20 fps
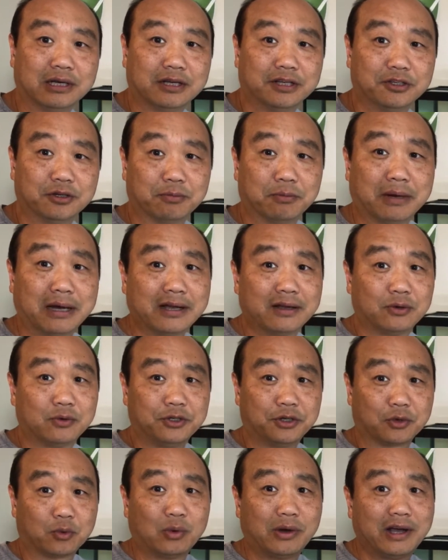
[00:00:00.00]

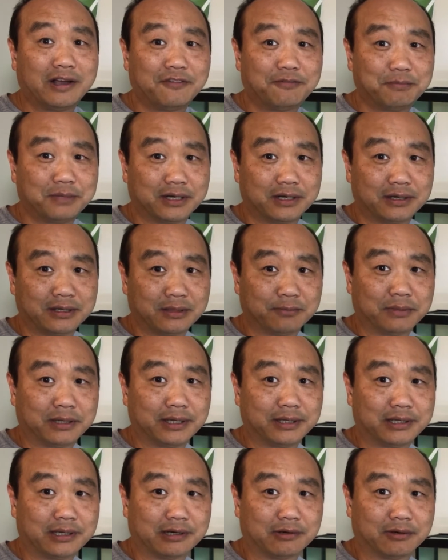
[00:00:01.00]
Your wife might
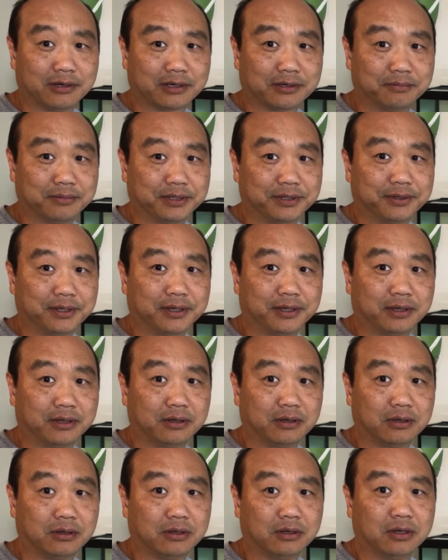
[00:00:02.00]
not recommend that,
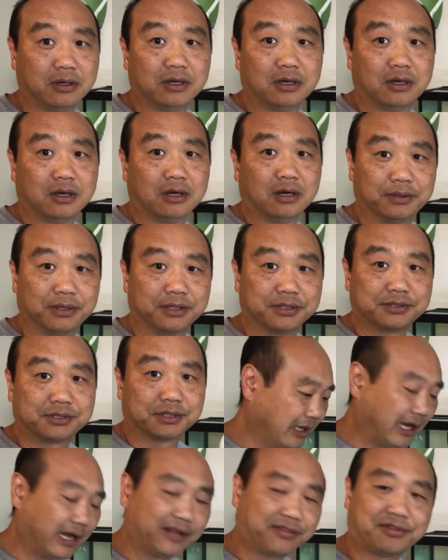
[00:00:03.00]
but
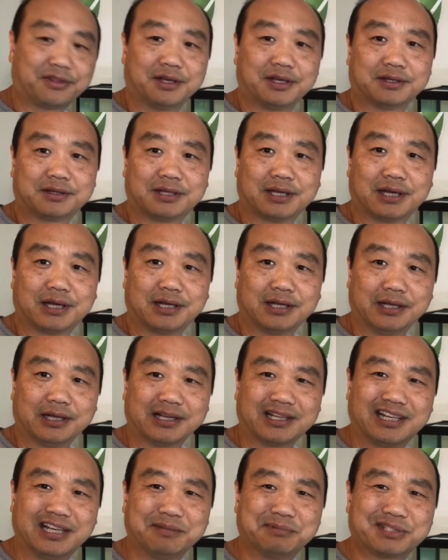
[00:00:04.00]
I think that it
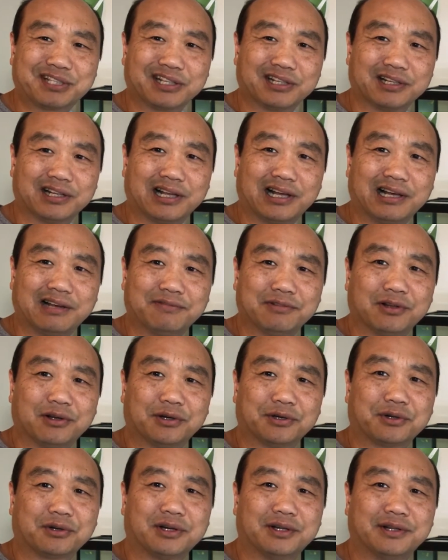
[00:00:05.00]
keeps it live
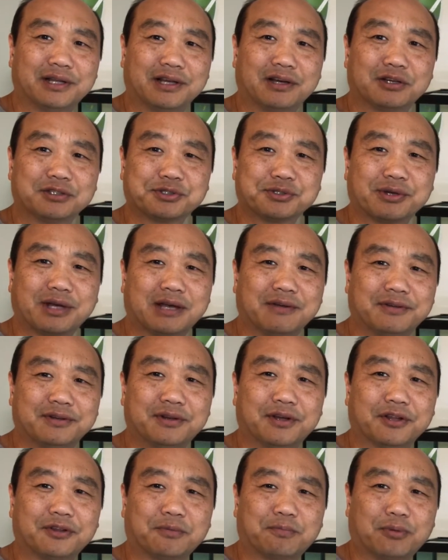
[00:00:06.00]
longer. And they also have
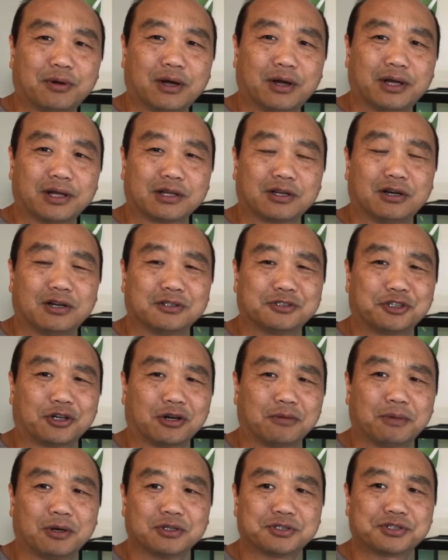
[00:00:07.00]
another product called
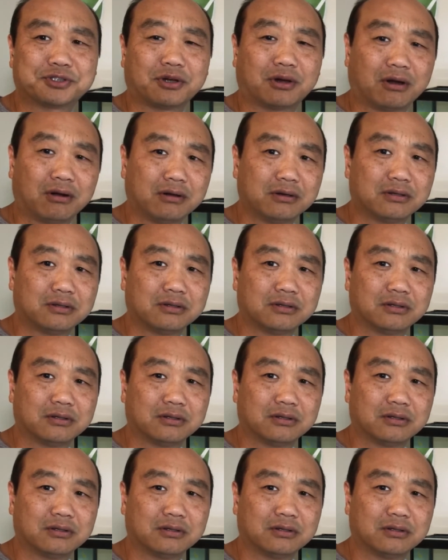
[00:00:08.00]
Turbo Start,